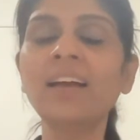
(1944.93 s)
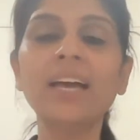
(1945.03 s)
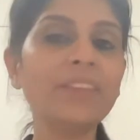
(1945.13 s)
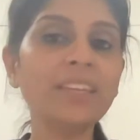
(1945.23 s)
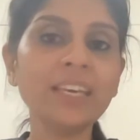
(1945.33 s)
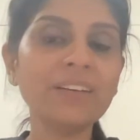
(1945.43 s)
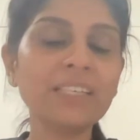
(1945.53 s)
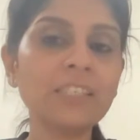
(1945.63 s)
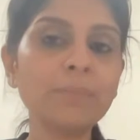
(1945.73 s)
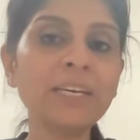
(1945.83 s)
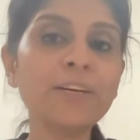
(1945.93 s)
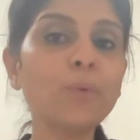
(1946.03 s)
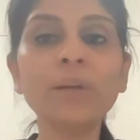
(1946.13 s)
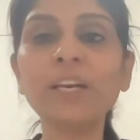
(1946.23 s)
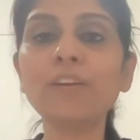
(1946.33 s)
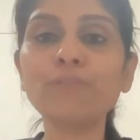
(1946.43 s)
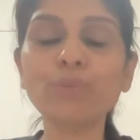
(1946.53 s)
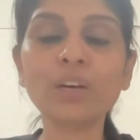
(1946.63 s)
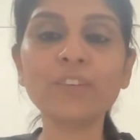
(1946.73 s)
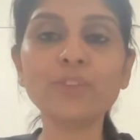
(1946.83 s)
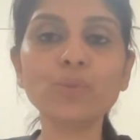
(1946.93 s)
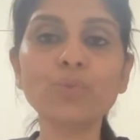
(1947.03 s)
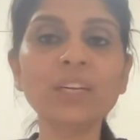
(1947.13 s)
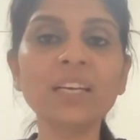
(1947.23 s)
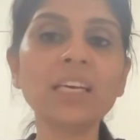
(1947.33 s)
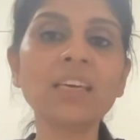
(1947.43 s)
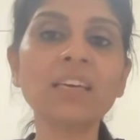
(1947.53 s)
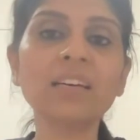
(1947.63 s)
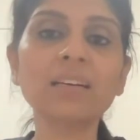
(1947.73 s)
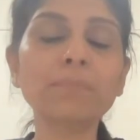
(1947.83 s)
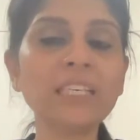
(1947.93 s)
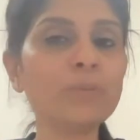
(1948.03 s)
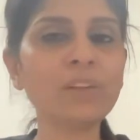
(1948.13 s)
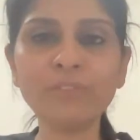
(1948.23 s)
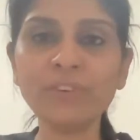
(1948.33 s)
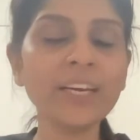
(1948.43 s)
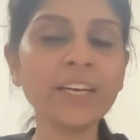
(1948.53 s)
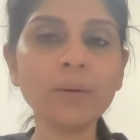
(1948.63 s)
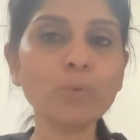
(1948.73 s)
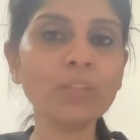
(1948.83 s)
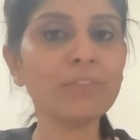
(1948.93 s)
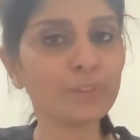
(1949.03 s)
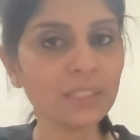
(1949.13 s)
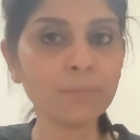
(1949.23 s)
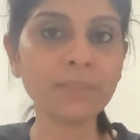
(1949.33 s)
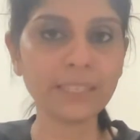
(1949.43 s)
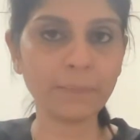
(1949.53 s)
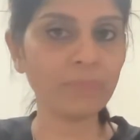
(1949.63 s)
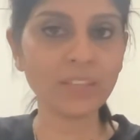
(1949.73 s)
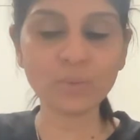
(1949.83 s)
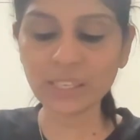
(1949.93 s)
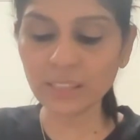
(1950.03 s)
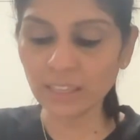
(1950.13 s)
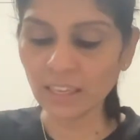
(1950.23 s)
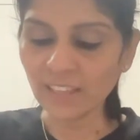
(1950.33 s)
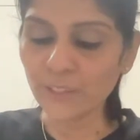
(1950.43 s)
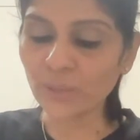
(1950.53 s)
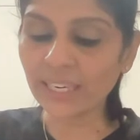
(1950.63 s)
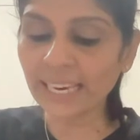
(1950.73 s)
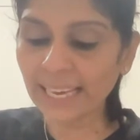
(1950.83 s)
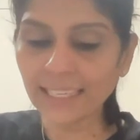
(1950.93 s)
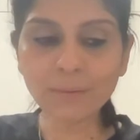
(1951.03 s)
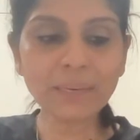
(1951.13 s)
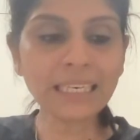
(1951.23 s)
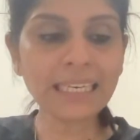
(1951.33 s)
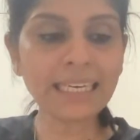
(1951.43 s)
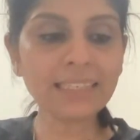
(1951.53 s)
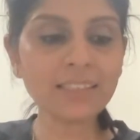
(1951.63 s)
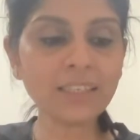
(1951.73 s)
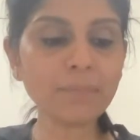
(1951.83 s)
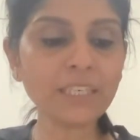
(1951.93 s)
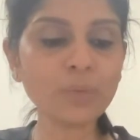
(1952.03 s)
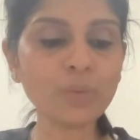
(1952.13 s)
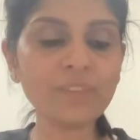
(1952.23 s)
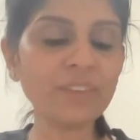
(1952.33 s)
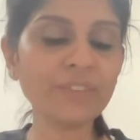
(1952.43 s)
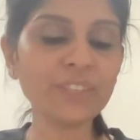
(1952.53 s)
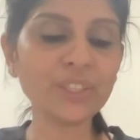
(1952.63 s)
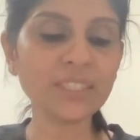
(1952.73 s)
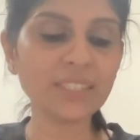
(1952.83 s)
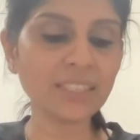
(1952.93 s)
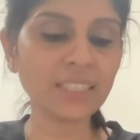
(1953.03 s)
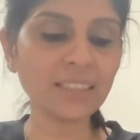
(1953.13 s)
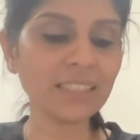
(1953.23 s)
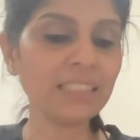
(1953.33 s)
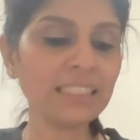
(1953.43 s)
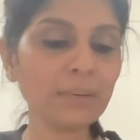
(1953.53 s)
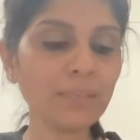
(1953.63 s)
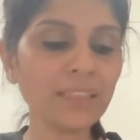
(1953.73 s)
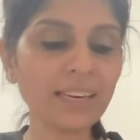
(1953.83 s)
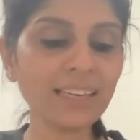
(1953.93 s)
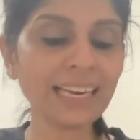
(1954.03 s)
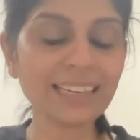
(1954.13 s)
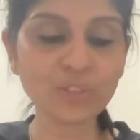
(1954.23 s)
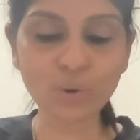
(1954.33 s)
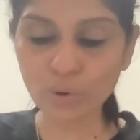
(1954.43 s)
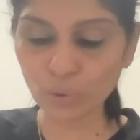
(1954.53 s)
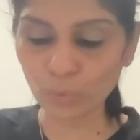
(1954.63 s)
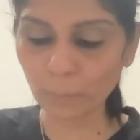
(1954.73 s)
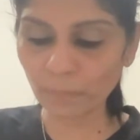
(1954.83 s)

and then they've estimated 24 hours urinary uh, B12. Forget about that for some time. Okay. So can it be dietary B12 deficiency? Just tell me that yes or no.